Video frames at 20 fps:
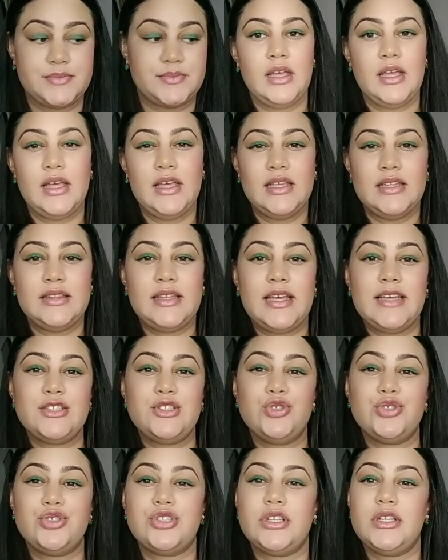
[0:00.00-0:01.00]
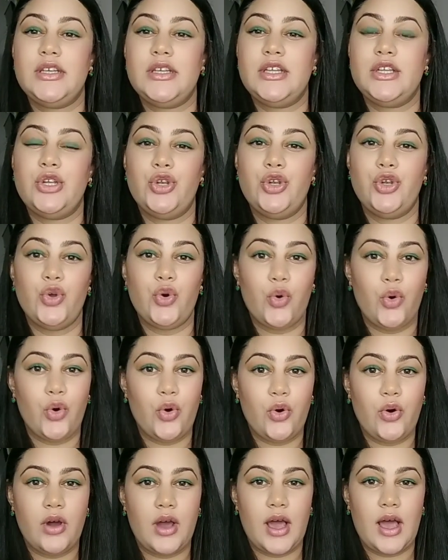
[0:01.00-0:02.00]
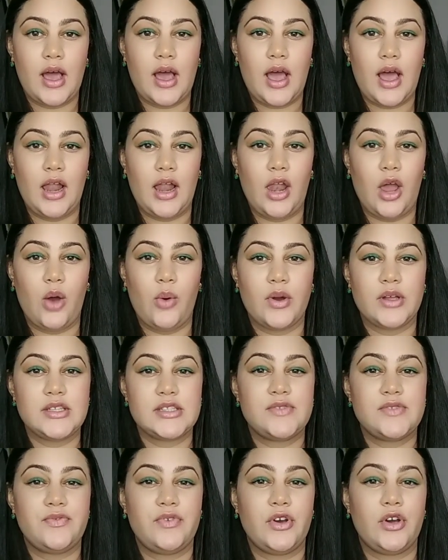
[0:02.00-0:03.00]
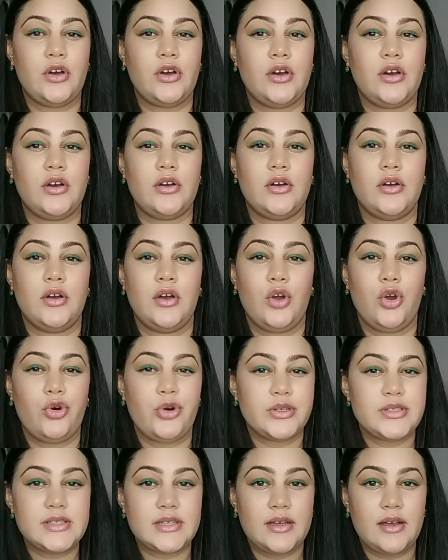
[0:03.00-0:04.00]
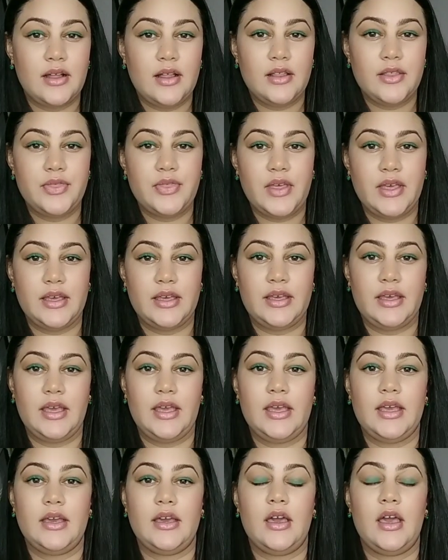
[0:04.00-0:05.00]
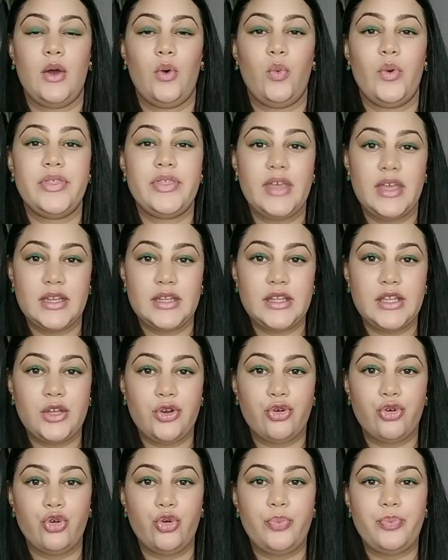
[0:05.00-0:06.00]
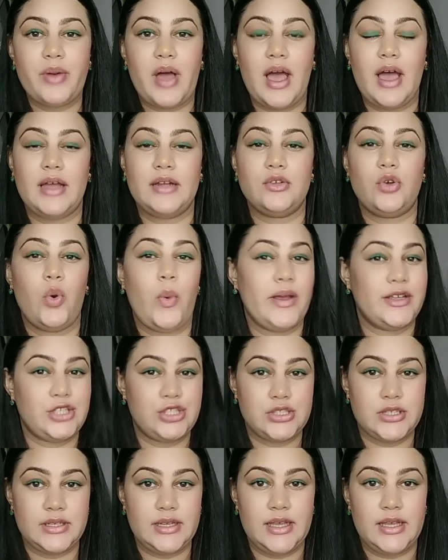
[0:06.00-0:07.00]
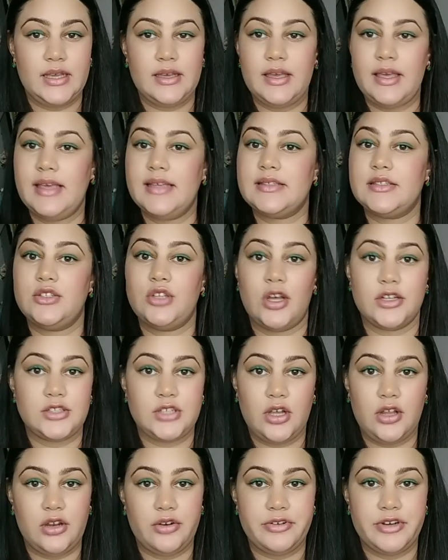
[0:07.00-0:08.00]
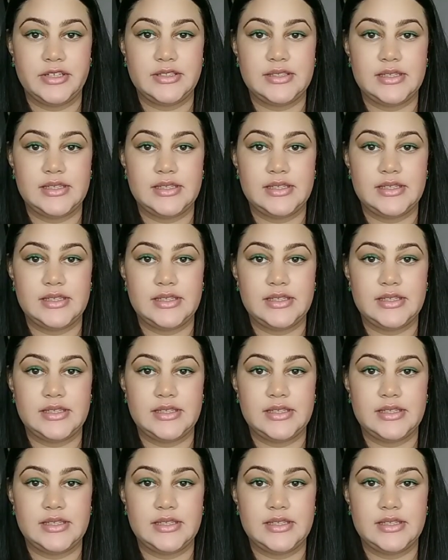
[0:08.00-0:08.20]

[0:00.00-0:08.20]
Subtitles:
There's usually no allowance for critical thinking within the group, and questioning is not tolerated.